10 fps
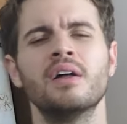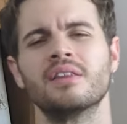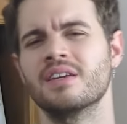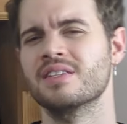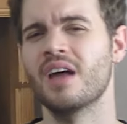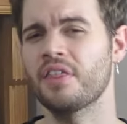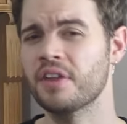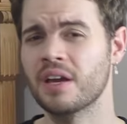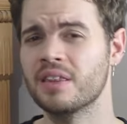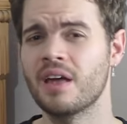There's
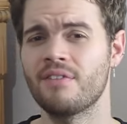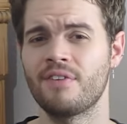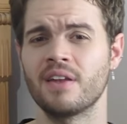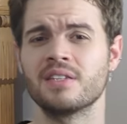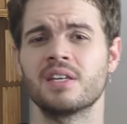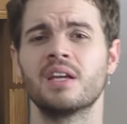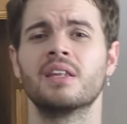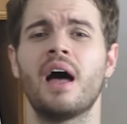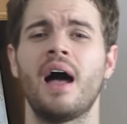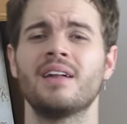nothing in their fencing
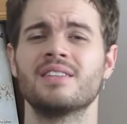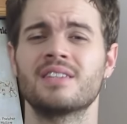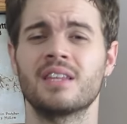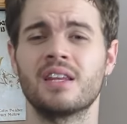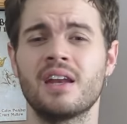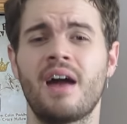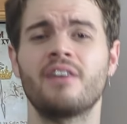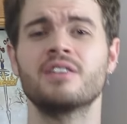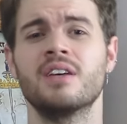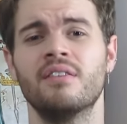that adds to the
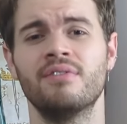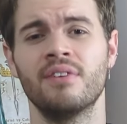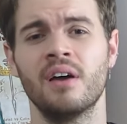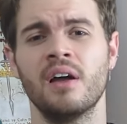narrative.